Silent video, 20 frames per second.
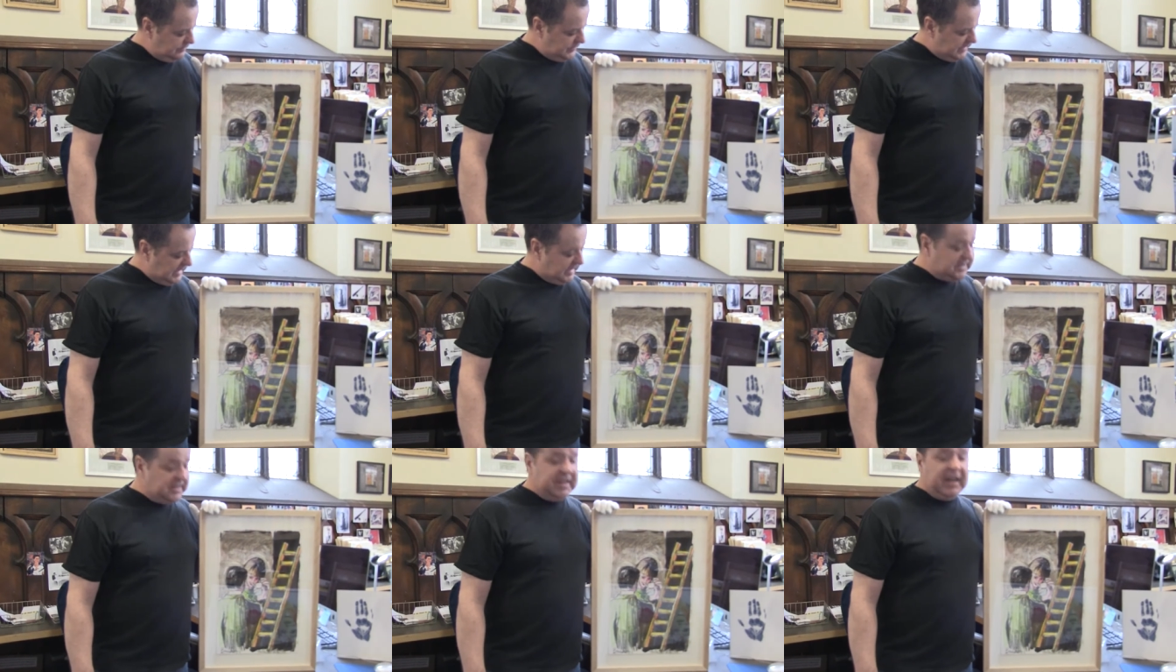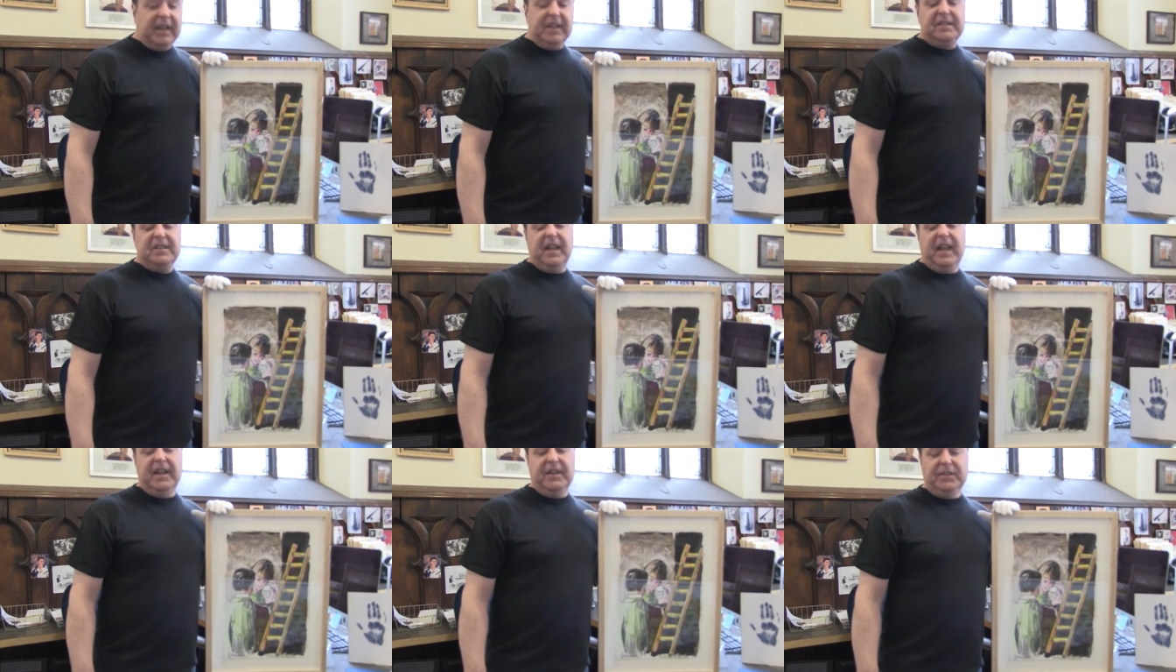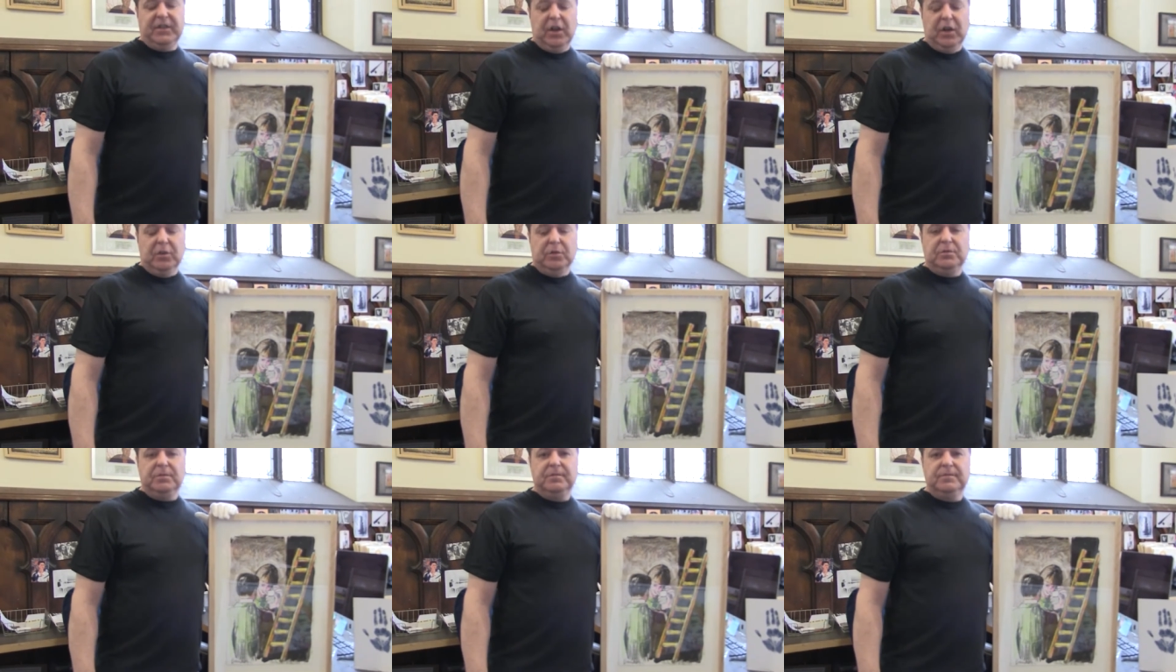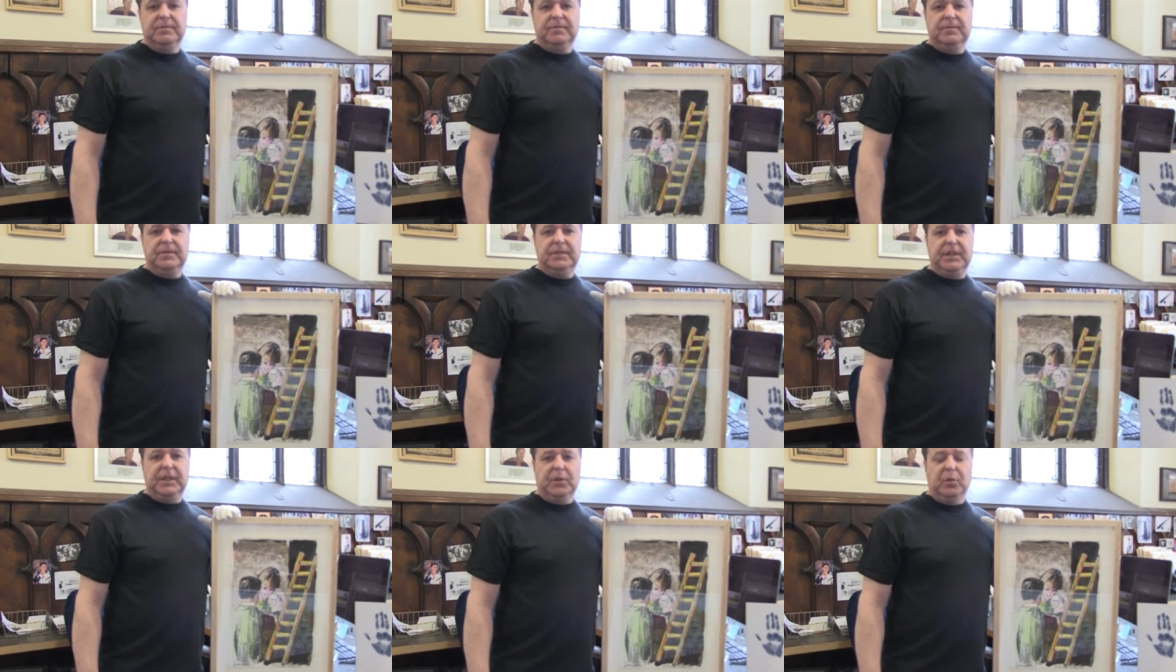it's a nice end note
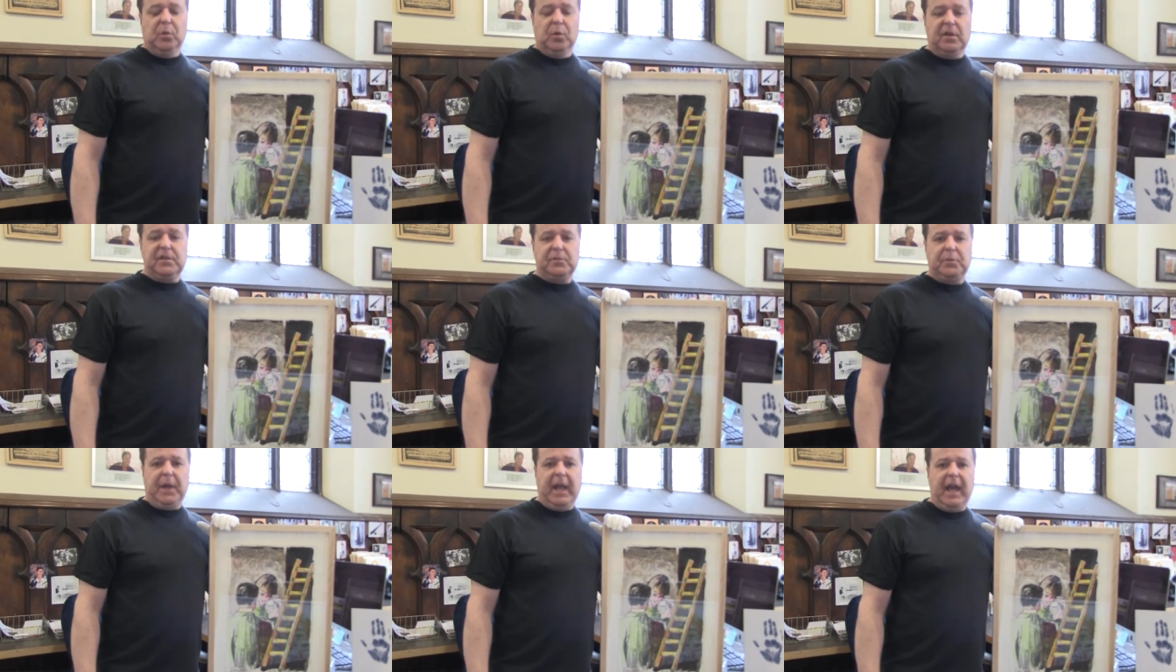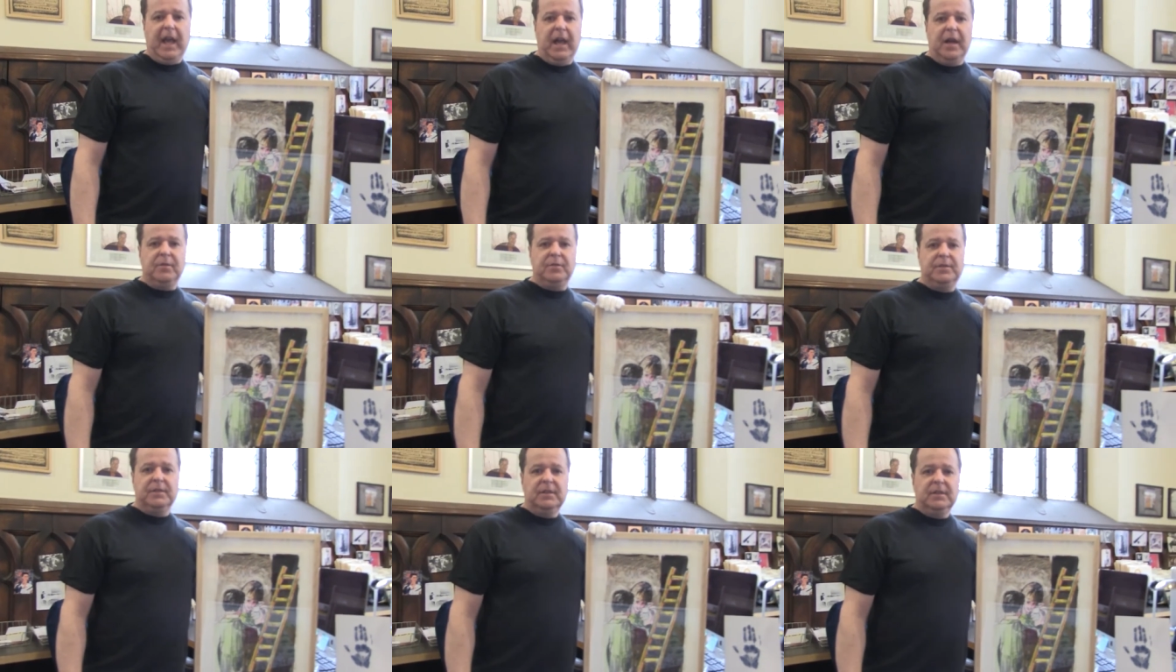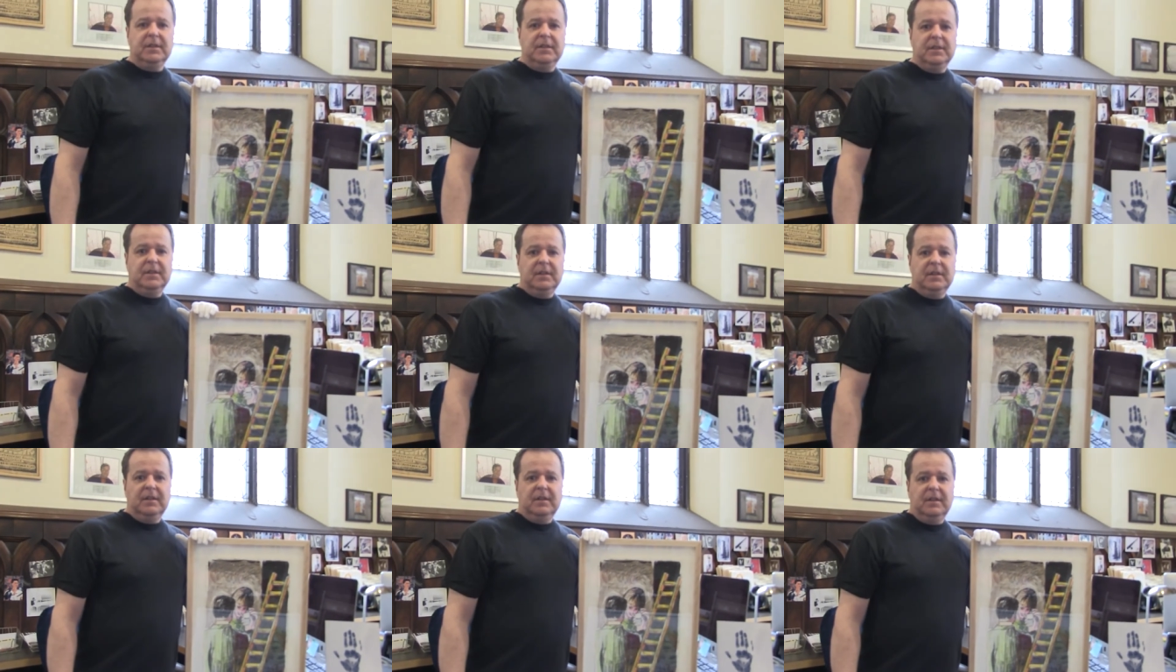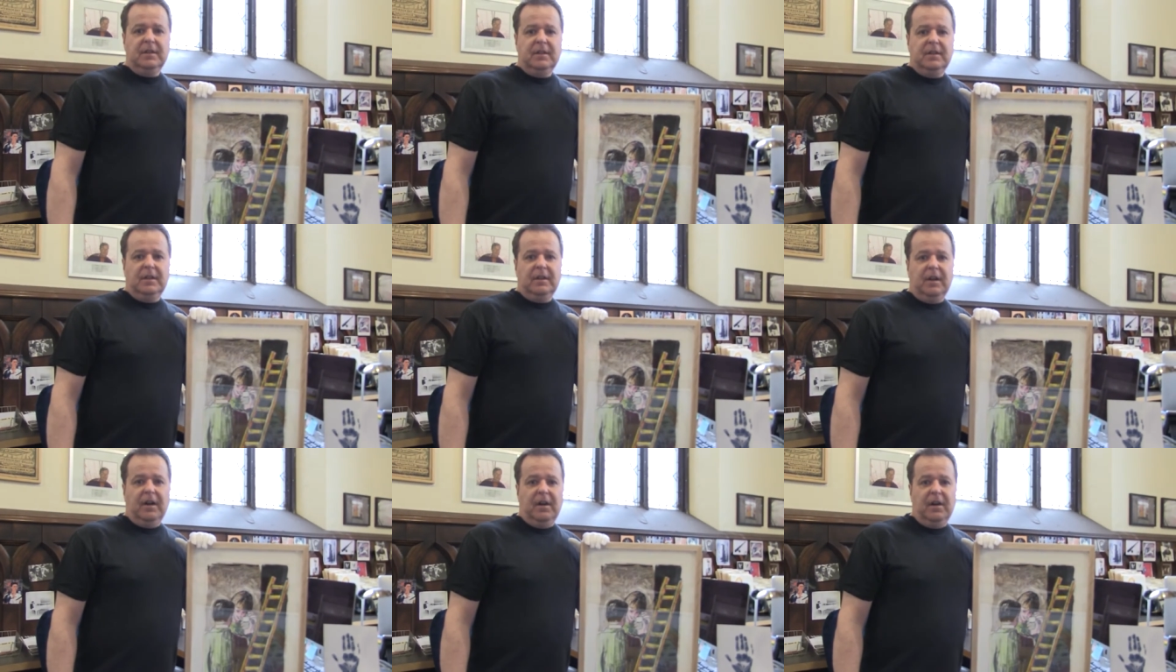to the works we have
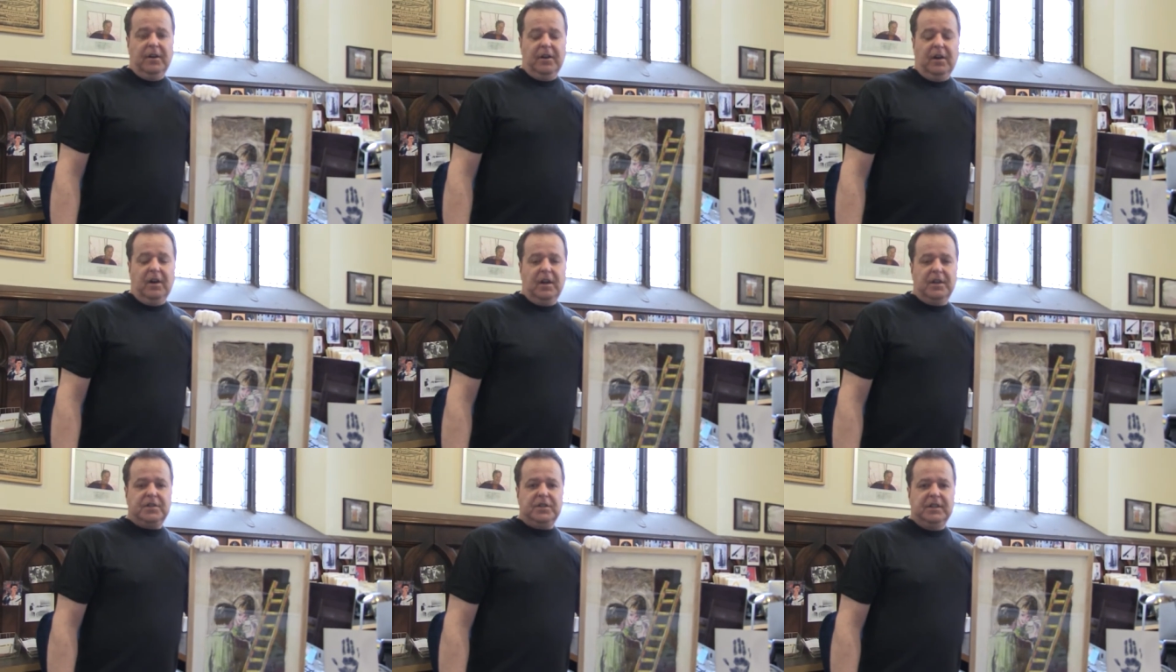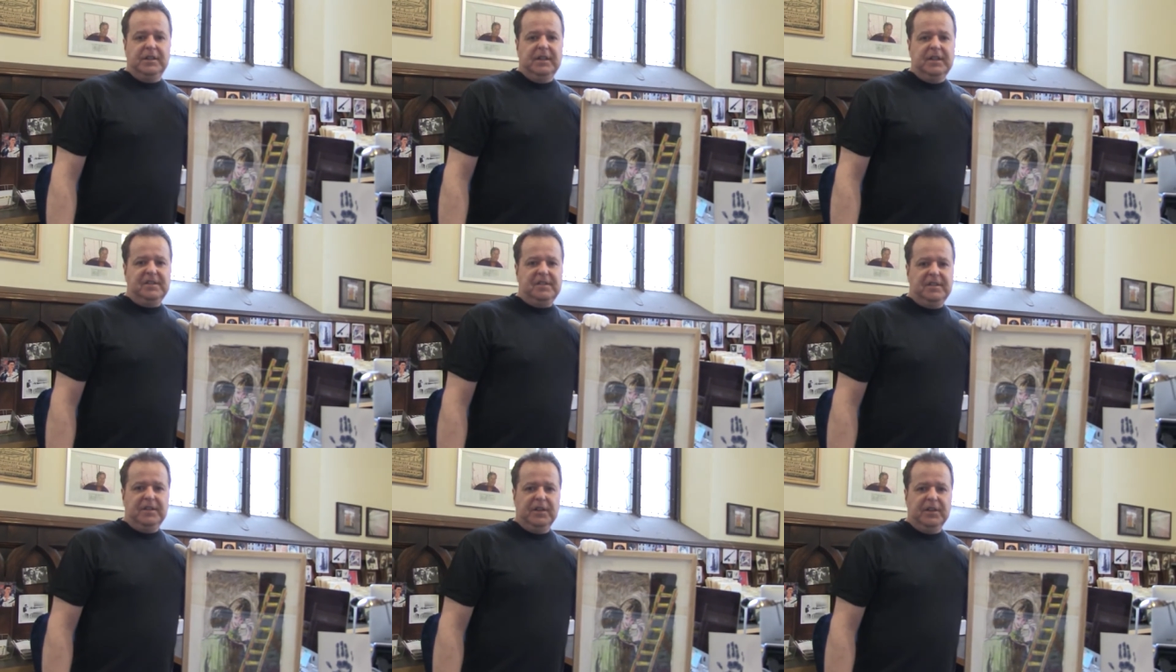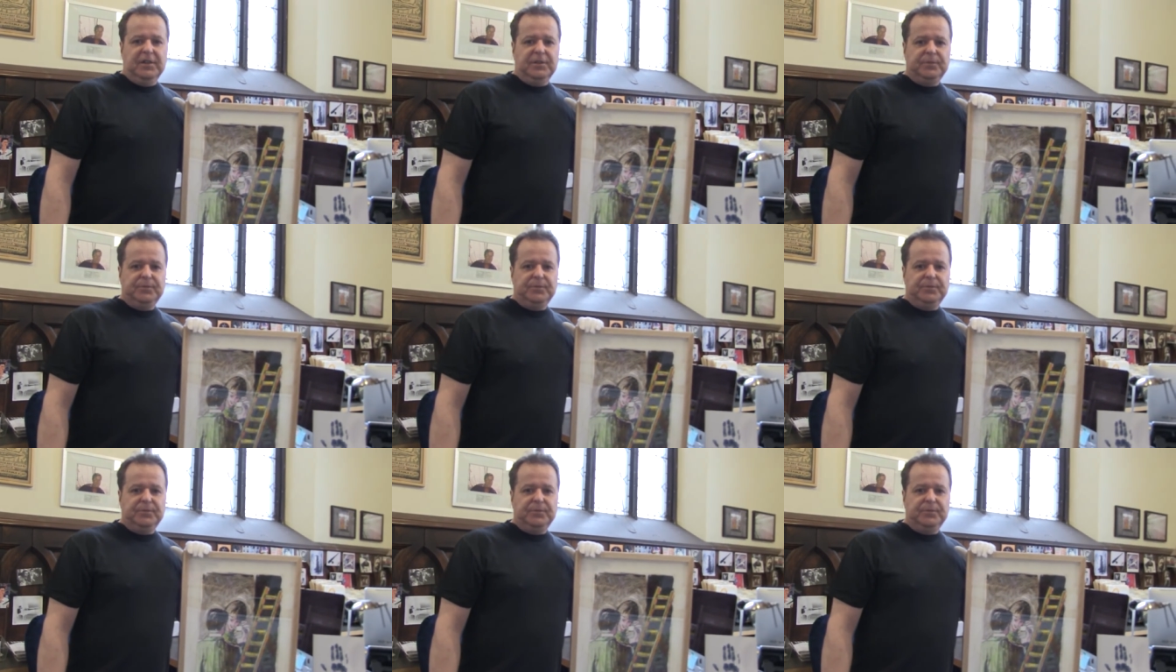on auction this year.